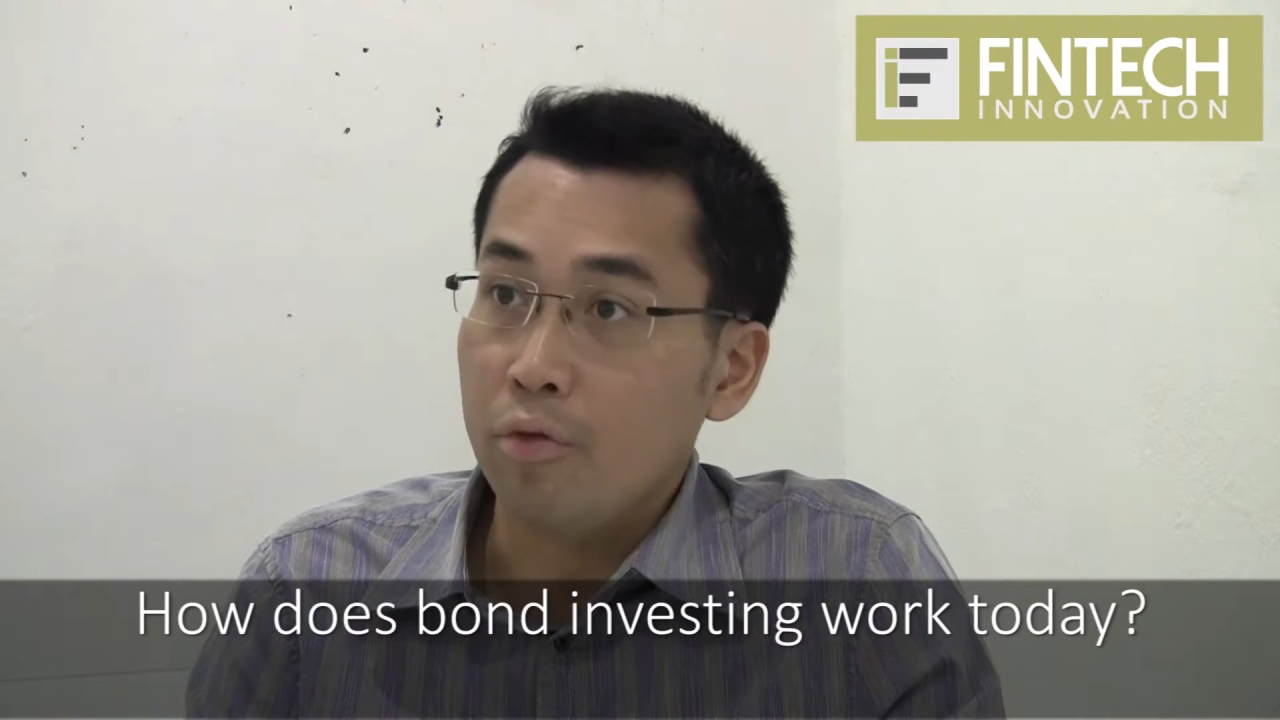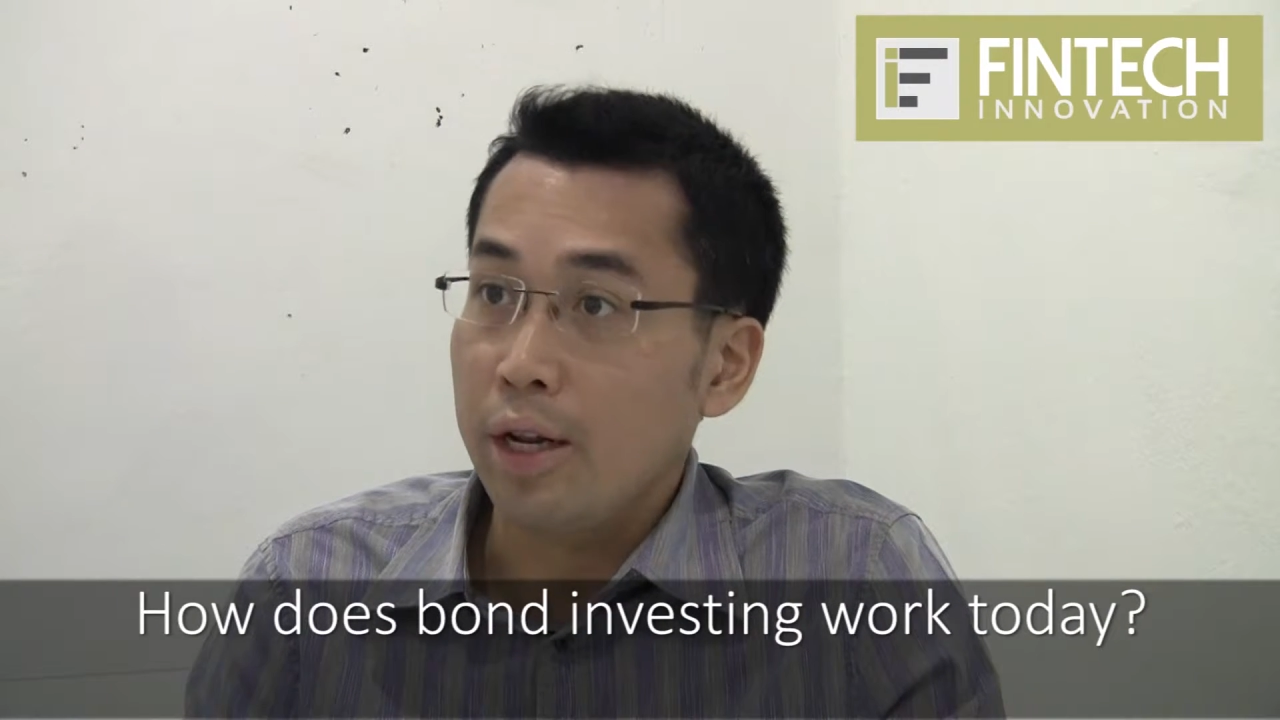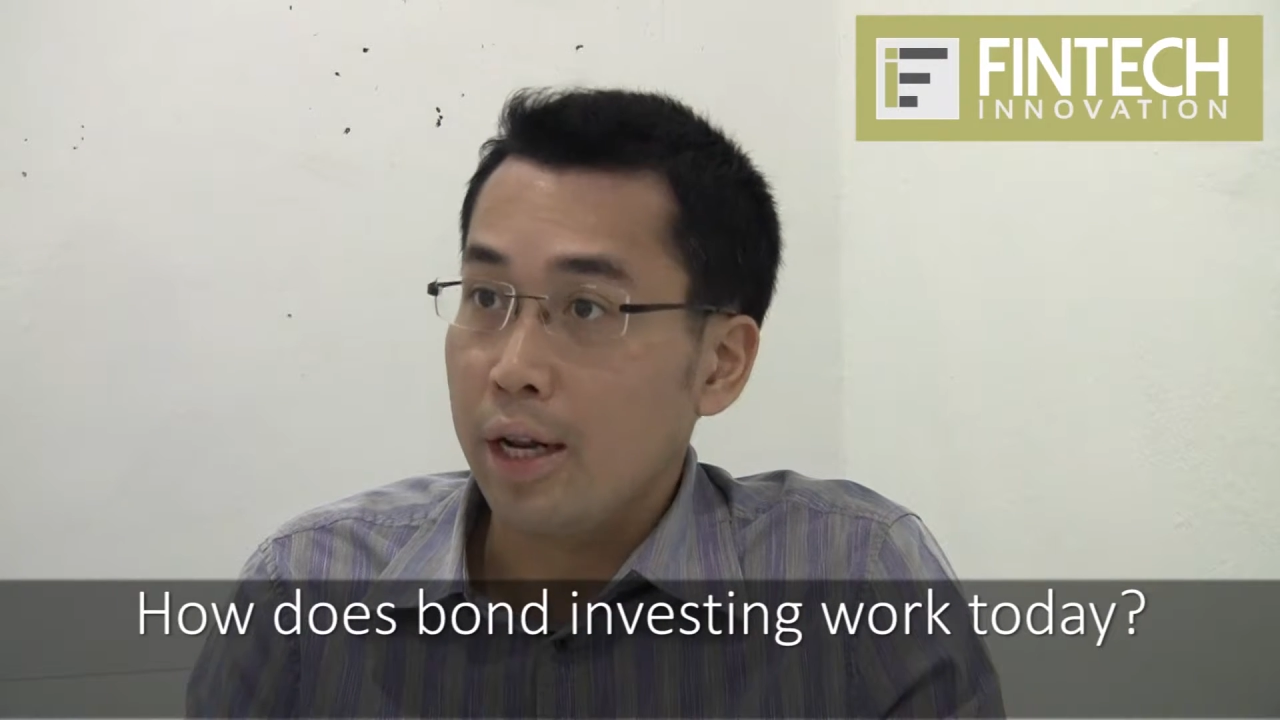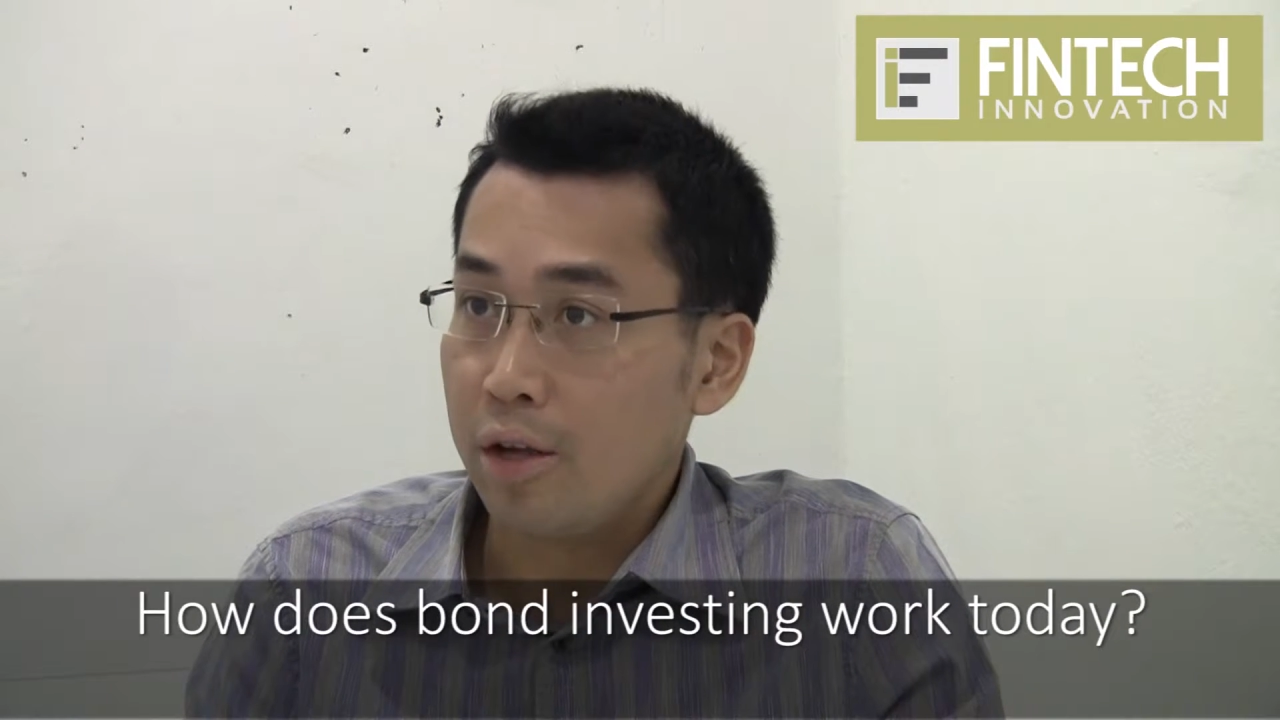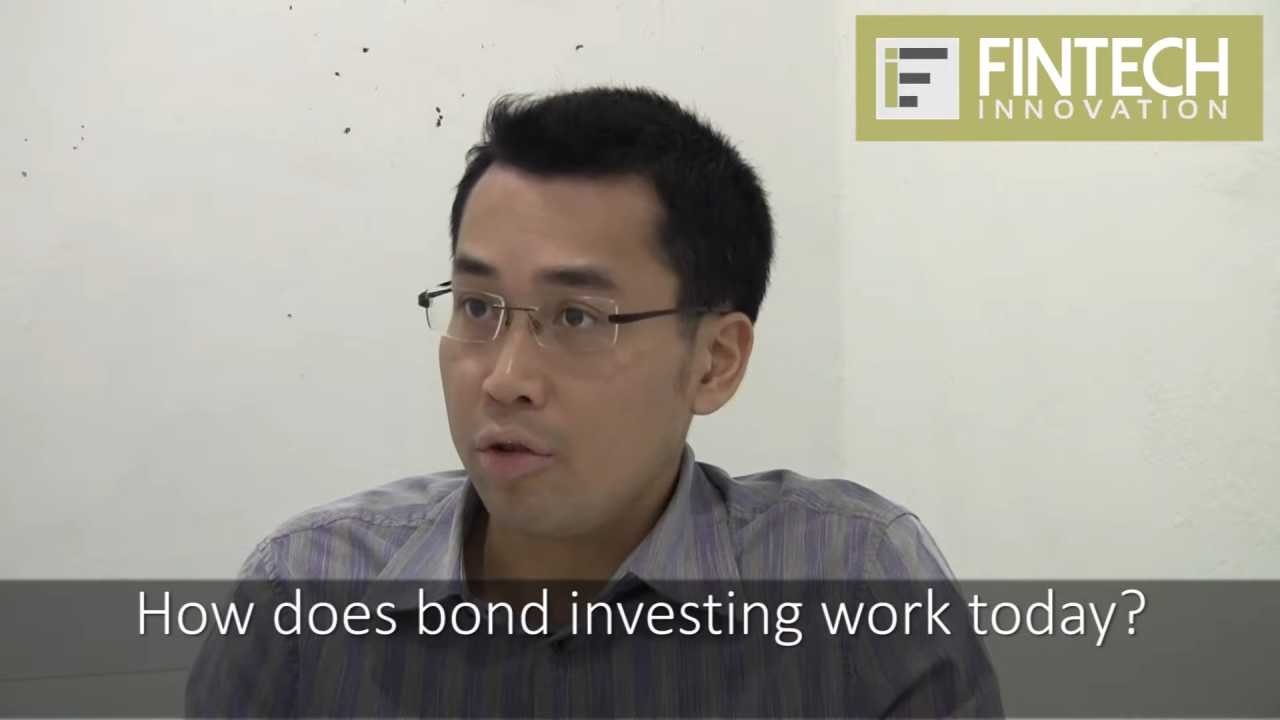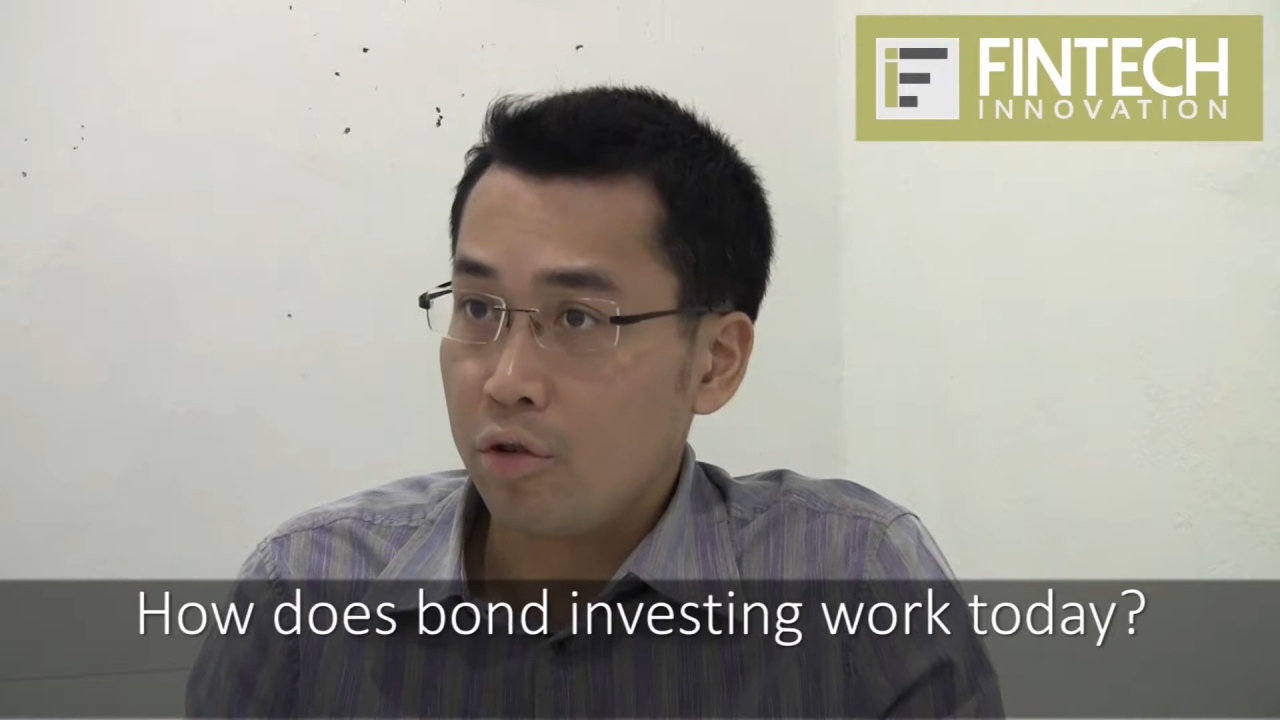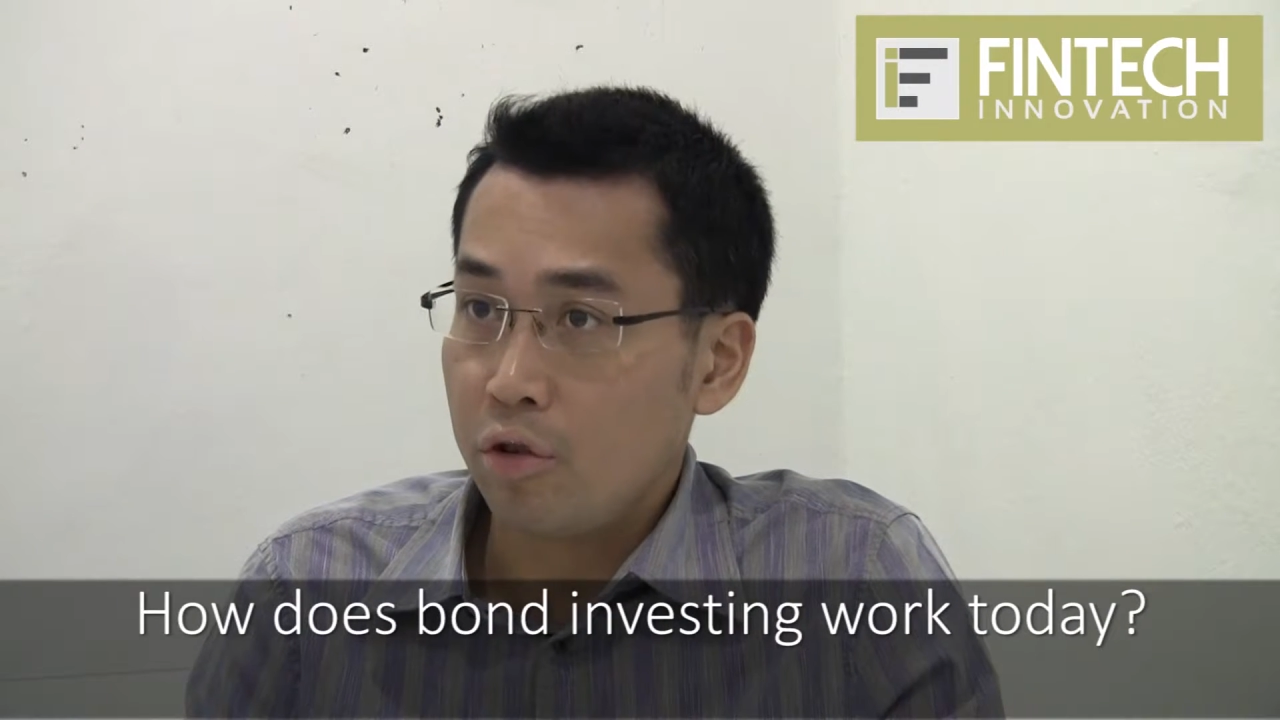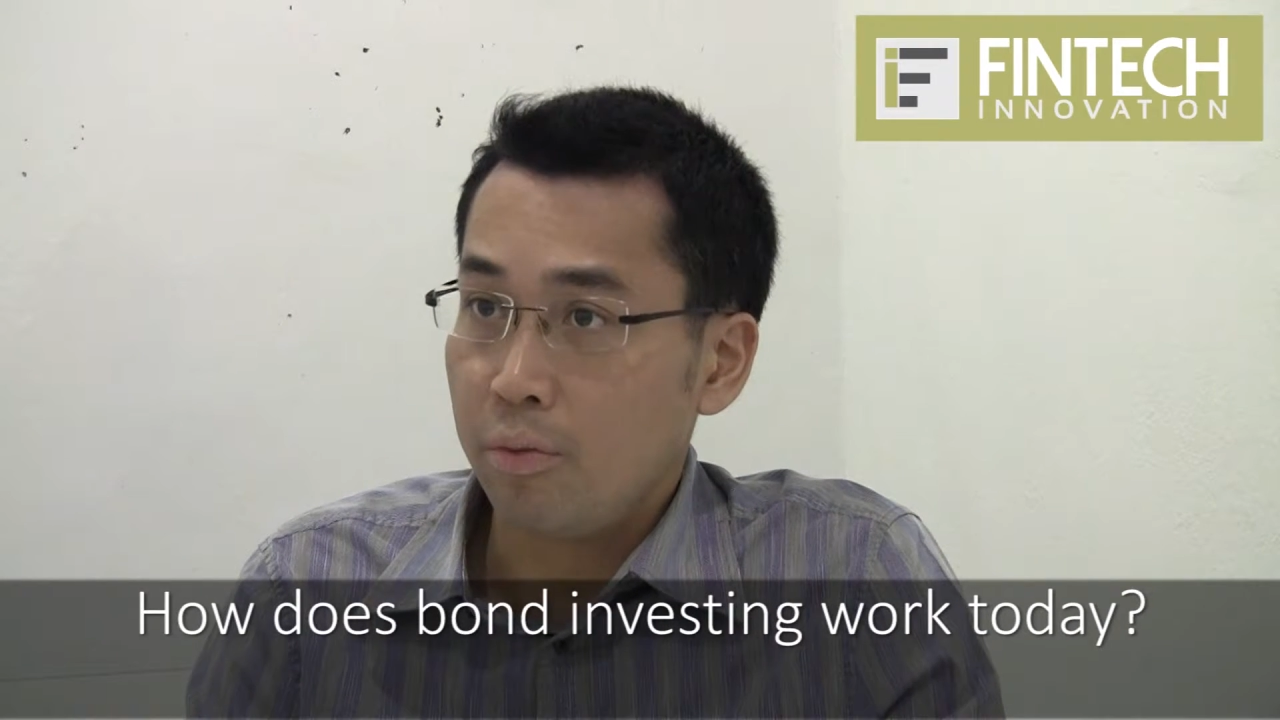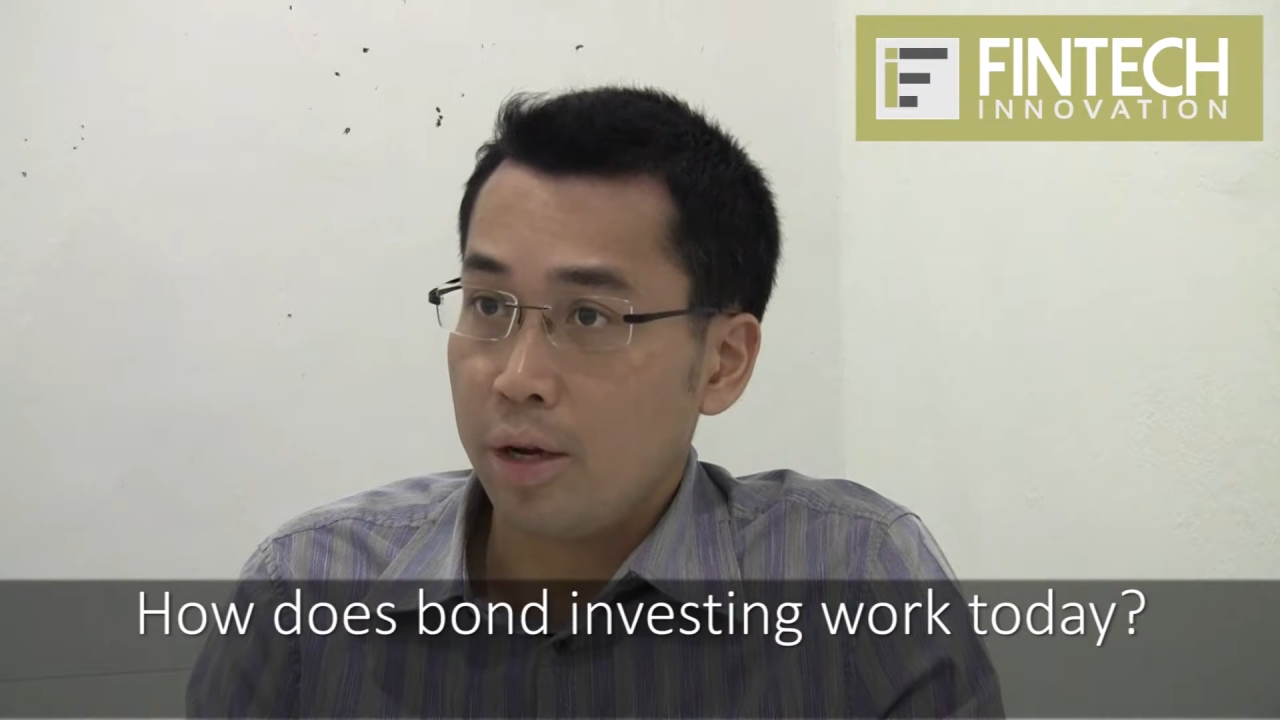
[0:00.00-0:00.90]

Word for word: relationship